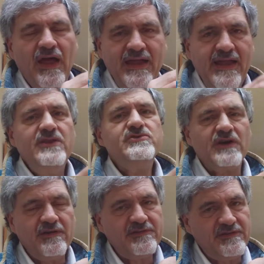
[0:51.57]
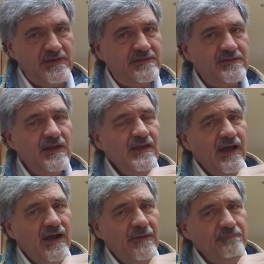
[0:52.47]
injustice
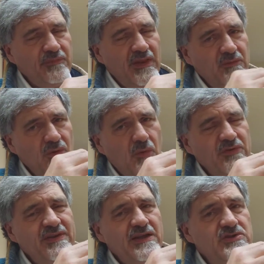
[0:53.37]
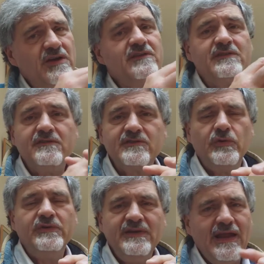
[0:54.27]
um, want to see injustice
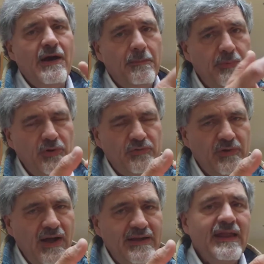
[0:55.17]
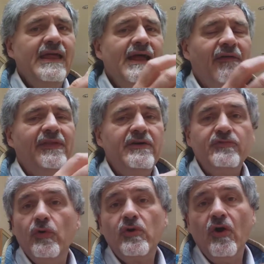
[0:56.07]
sorted out put right and
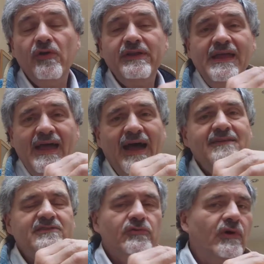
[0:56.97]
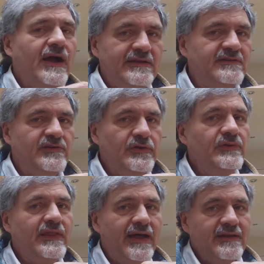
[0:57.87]
therefore god has the right to
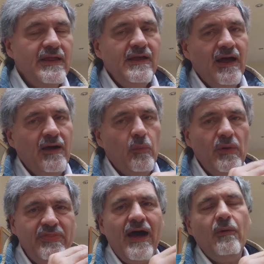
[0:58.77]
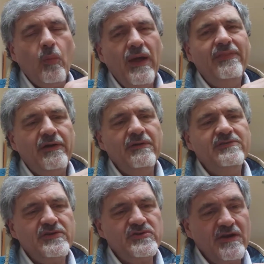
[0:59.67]
do that uh, with that where there
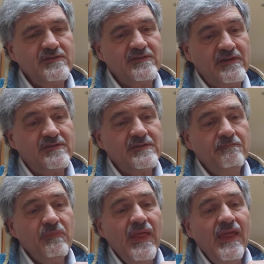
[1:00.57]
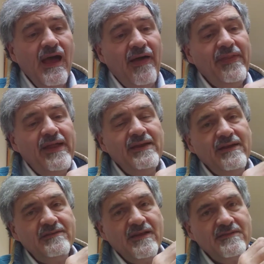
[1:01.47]
is injustice and then
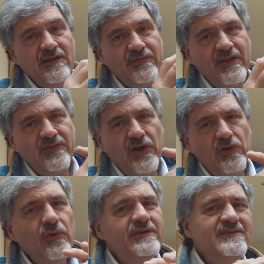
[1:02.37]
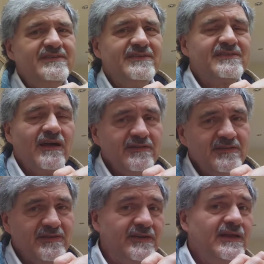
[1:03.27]
it says that the, the lord is
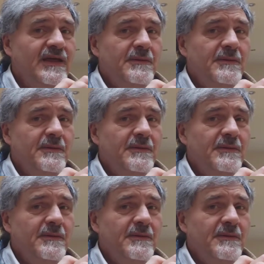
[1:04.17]
disgusted